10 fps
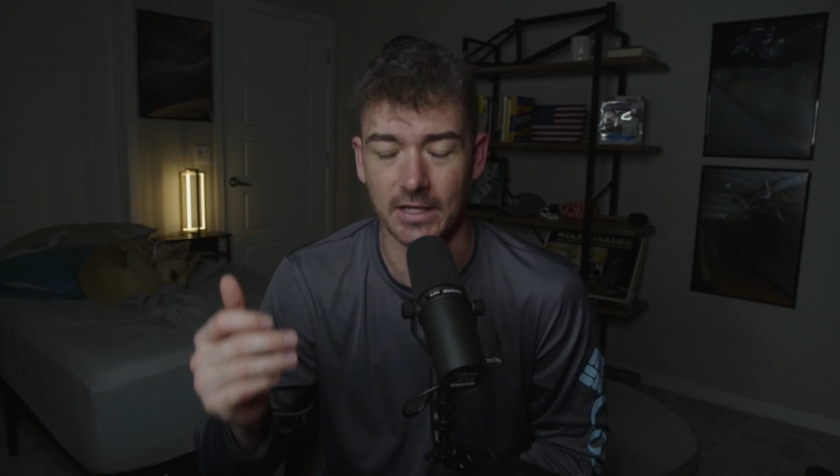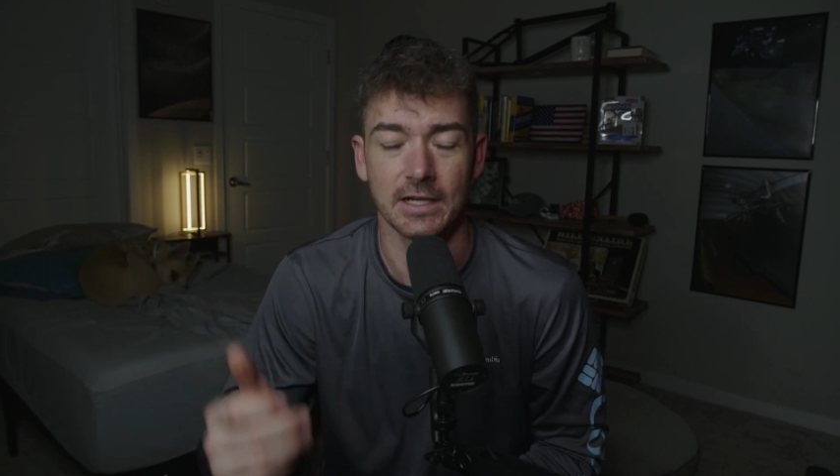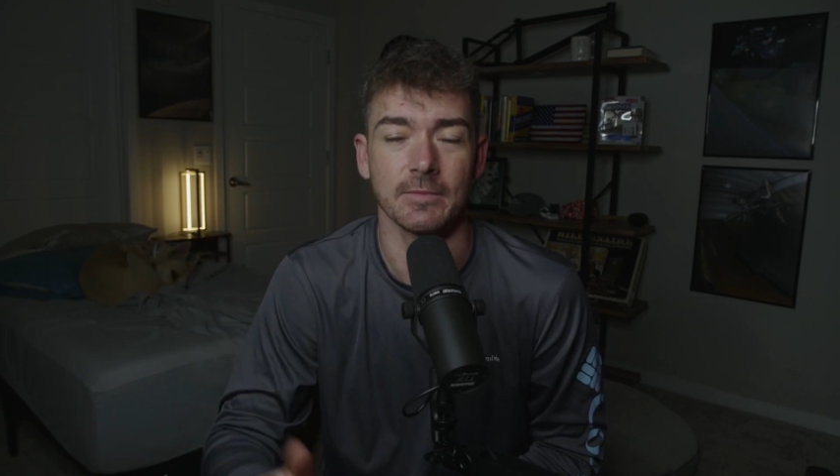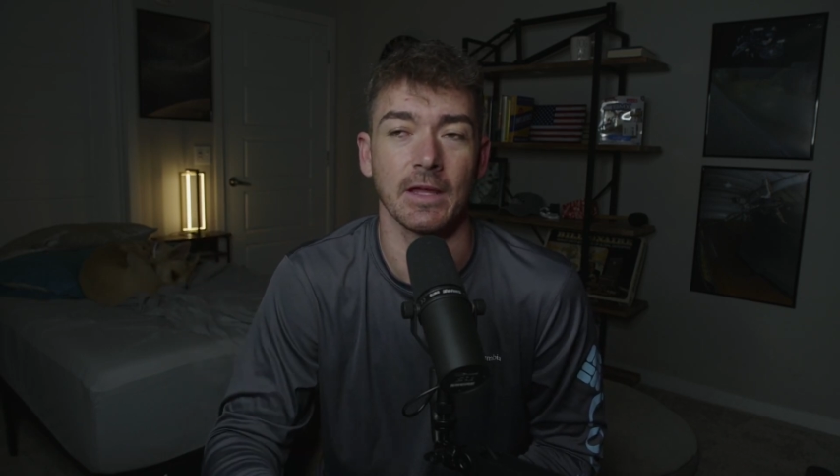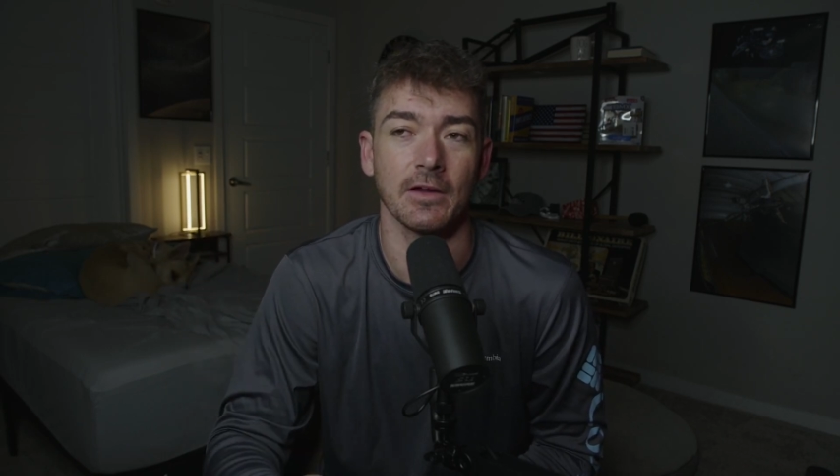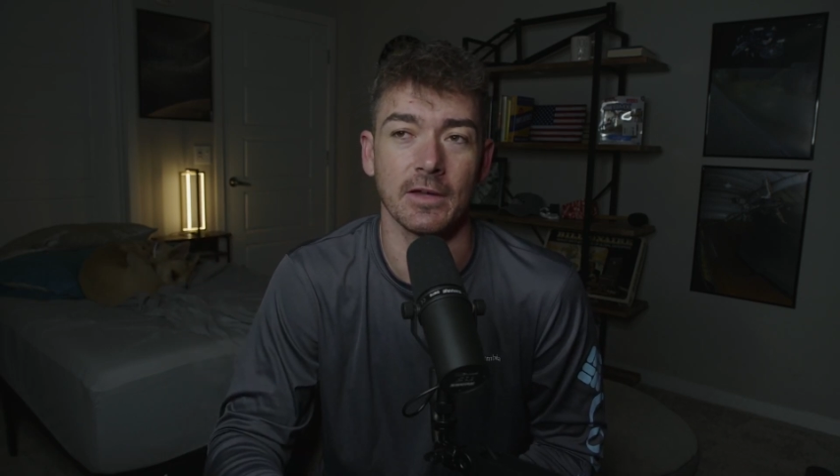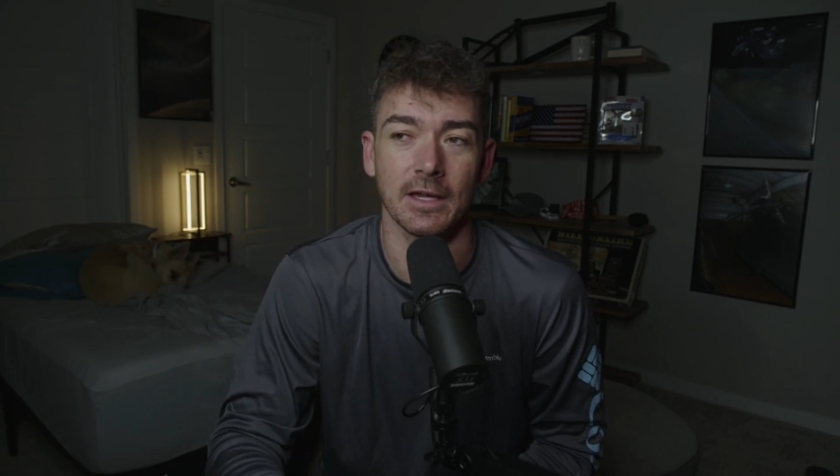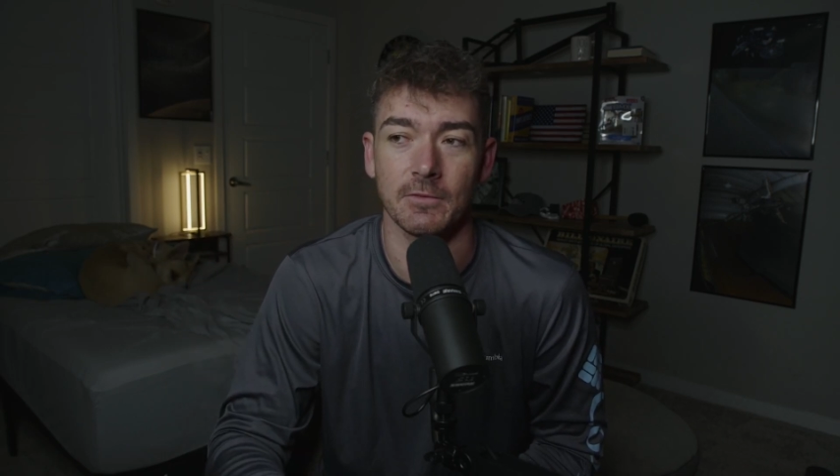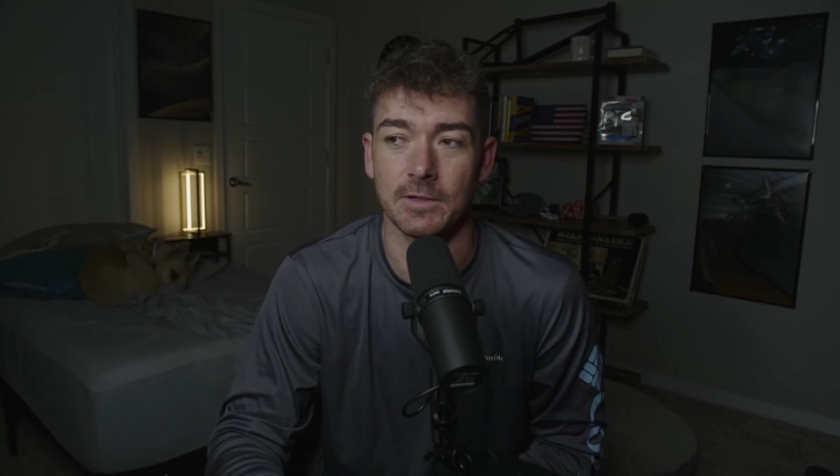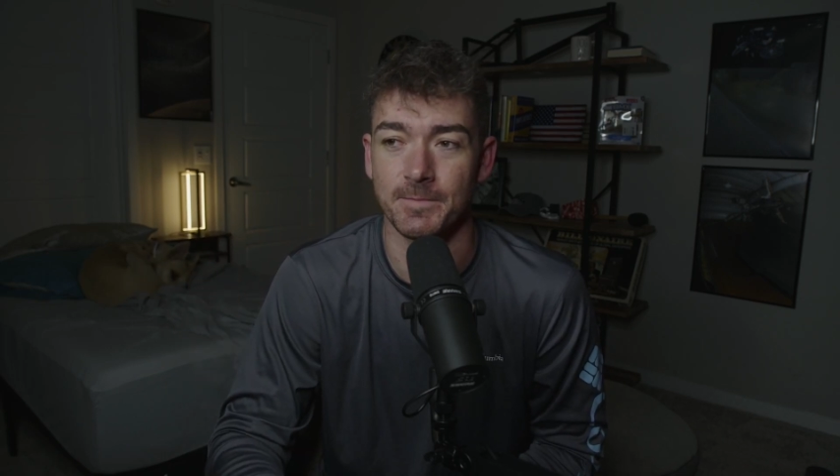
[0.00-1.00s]
And I'm like, okay,
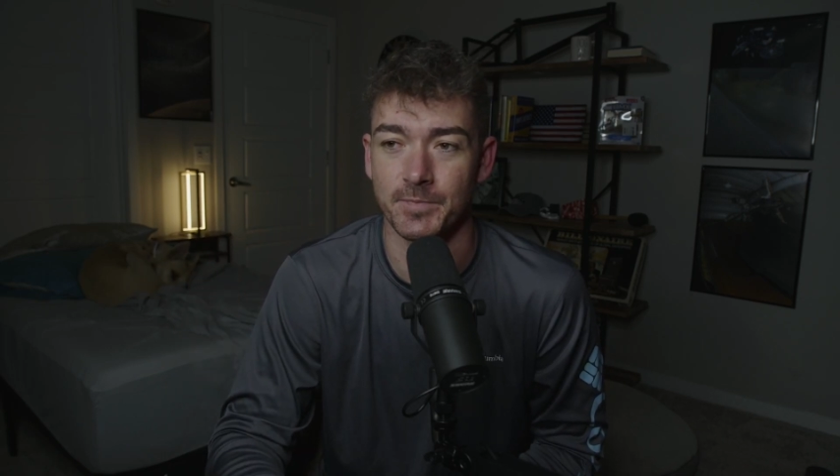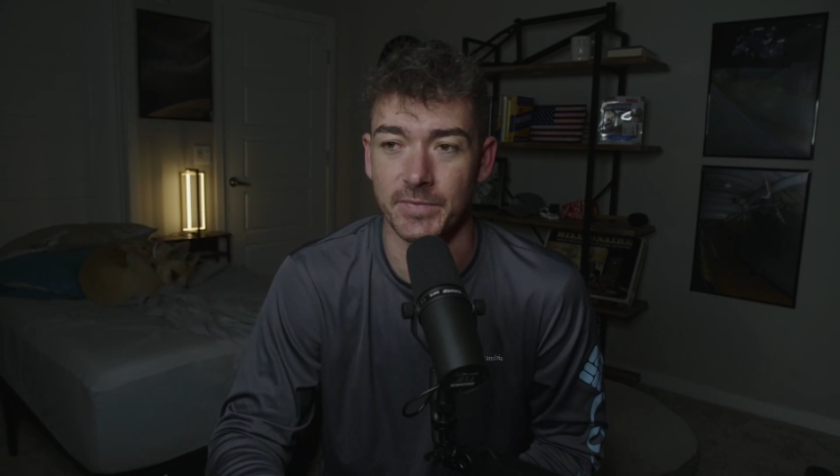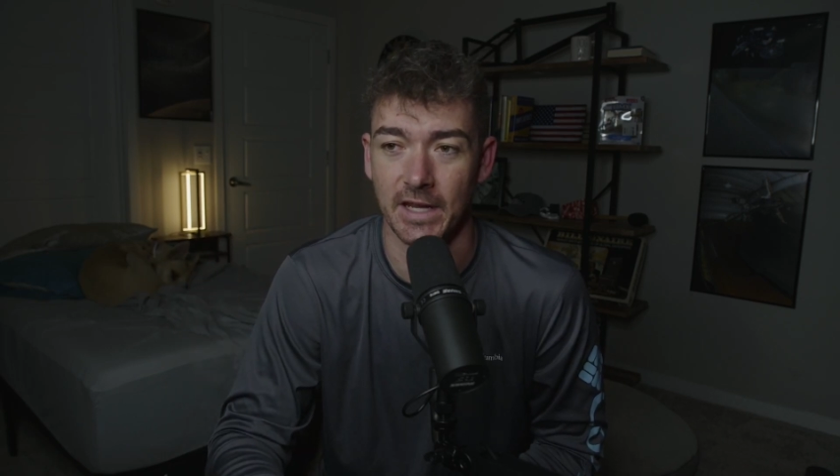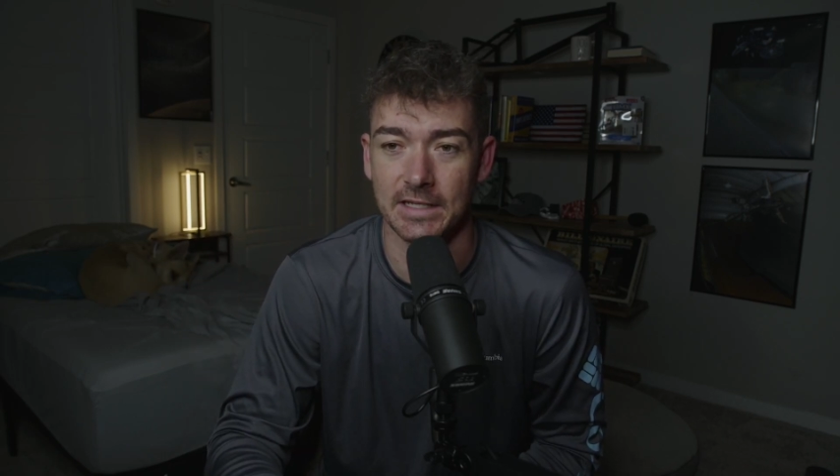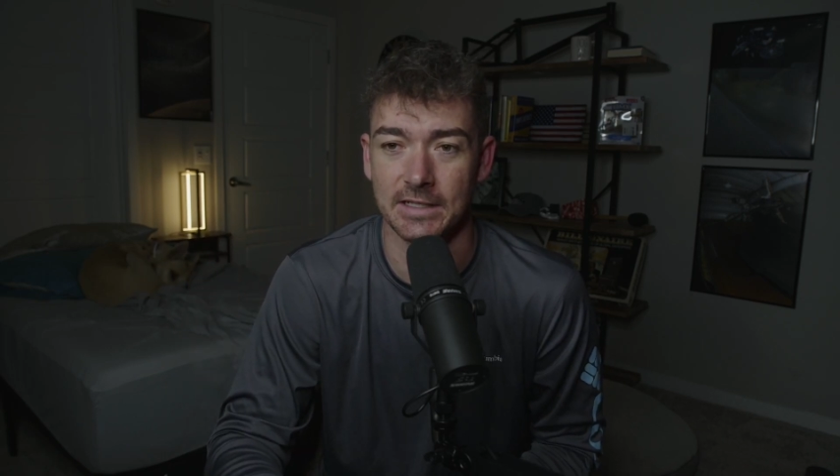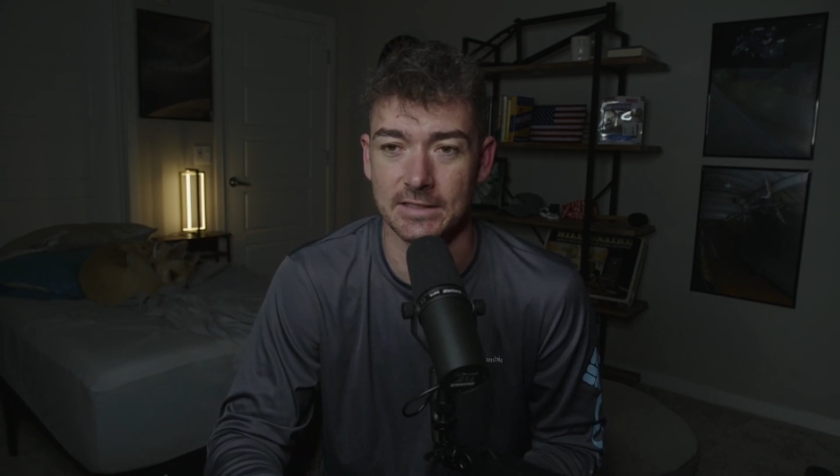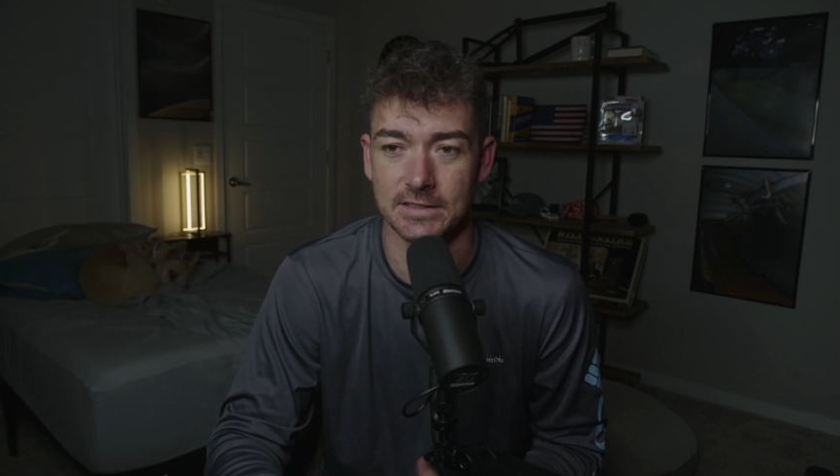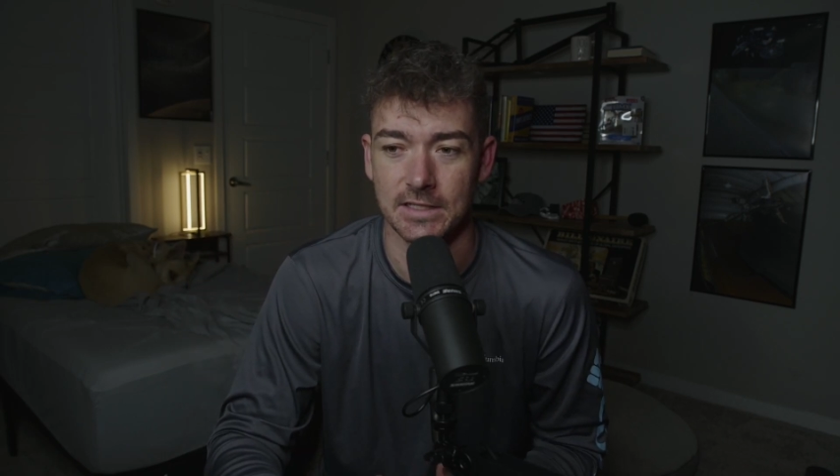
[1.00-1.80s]
well, I need